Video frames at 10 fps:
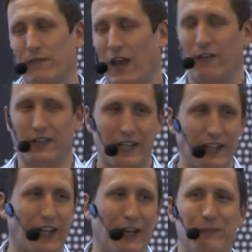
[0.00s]
having
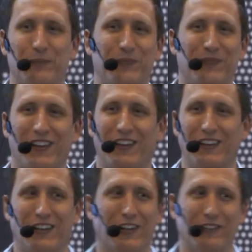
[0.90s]
said that,
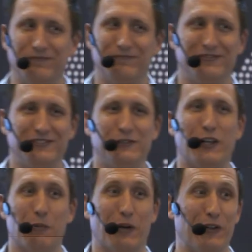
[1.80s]
you
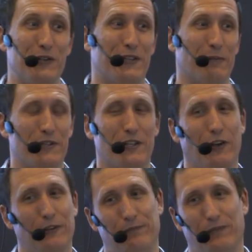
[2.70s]
don't want to lose them.
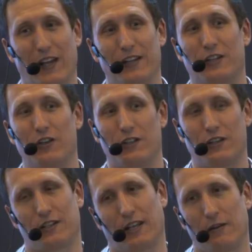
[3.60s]
So it's good to
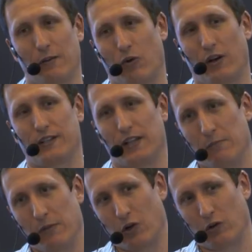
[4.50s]
just keep the price in
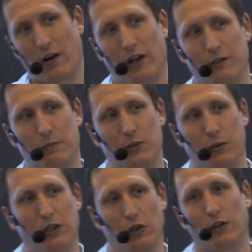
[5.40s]
the middle ground
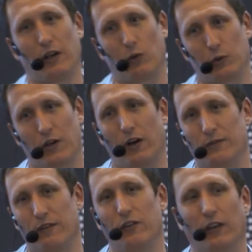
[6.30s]
between you at all
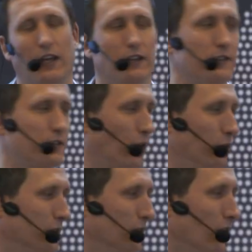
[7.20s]
times if you can.
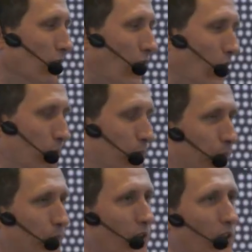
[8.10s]
So
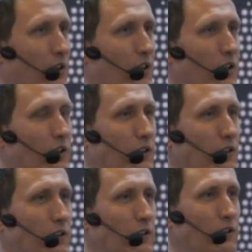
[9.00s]
I'm
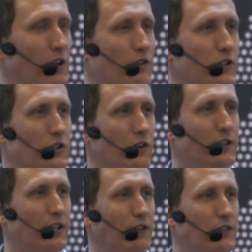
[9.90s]
just trying
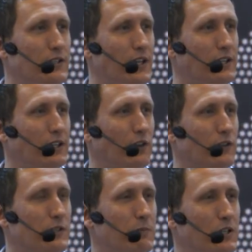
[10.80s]
to think if there's anything
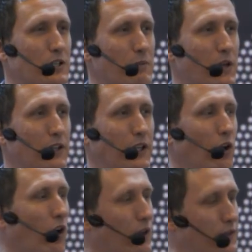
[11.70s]
else to mention about
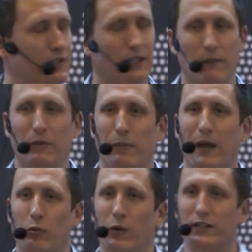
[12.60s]
lingo. There's a couple of
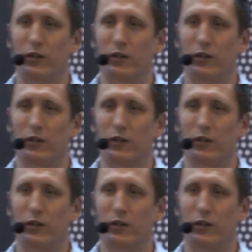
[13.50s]
paperweight